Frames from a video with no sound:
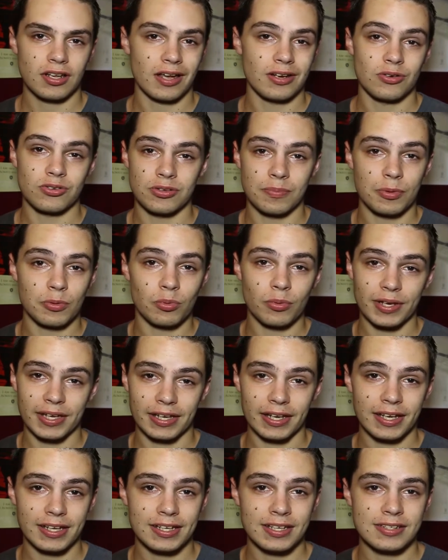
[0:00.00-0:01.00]
I know some people really
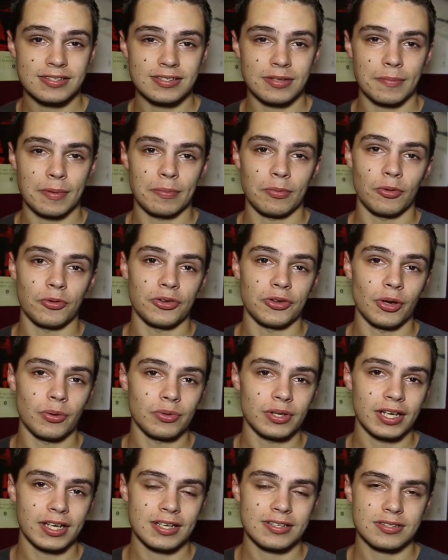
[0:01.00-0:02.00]
like it, some people
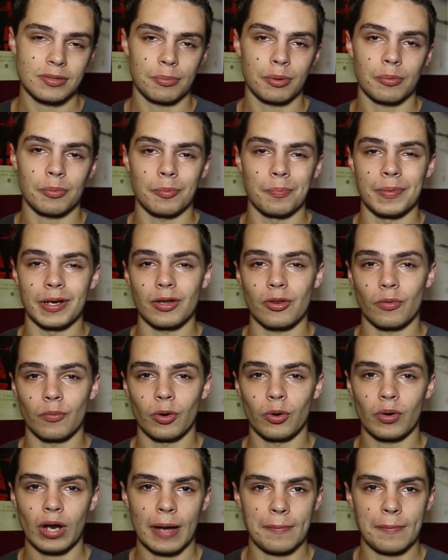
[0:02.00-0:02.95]
don't like it, some people are middle of the road.